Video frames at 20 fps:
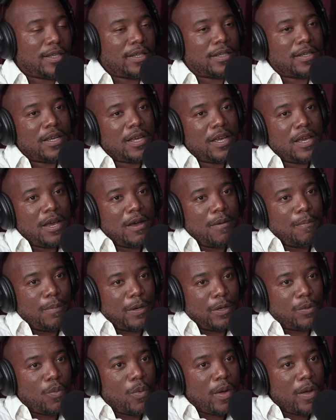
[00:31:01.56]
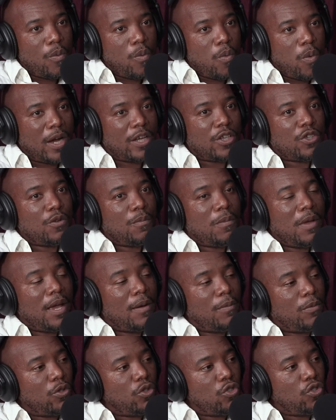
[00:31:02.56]
that. But we want to be
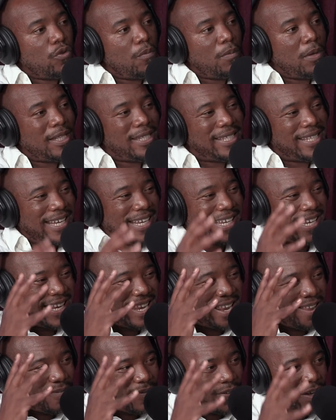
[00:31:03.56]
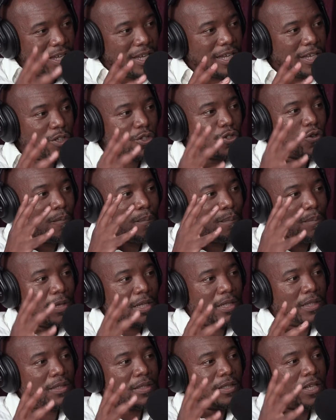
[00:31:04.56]
able to be significant to
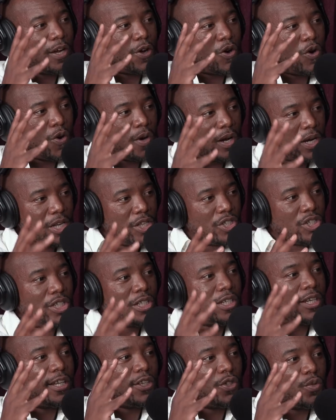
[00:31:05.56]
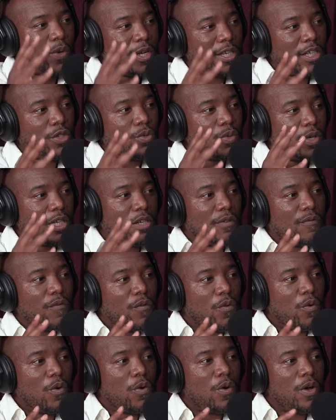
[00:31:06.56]
build a coalition in
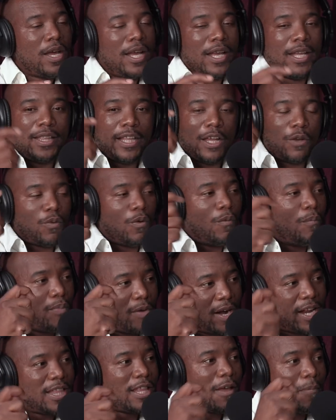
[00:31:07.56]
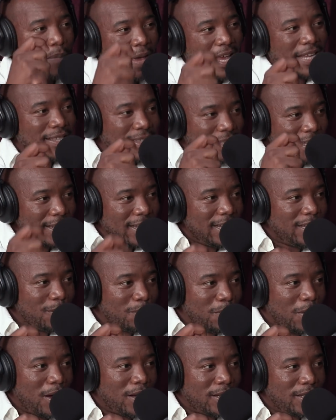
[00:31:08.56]
2024 that will bring the best in
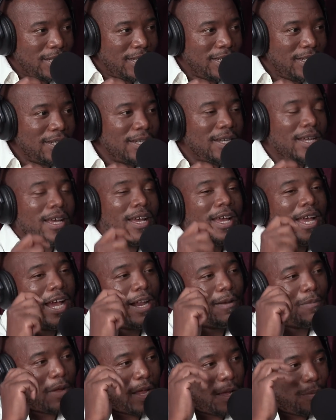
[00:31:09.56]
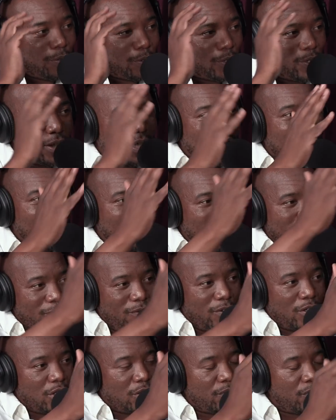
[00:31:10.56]
each party and be able to deliver a
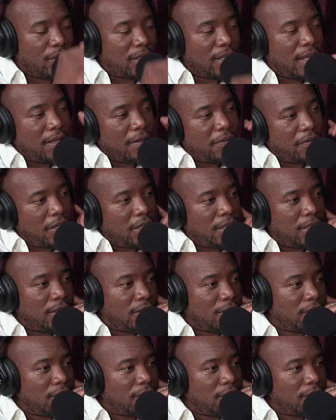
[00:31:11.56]
vision for South Africa.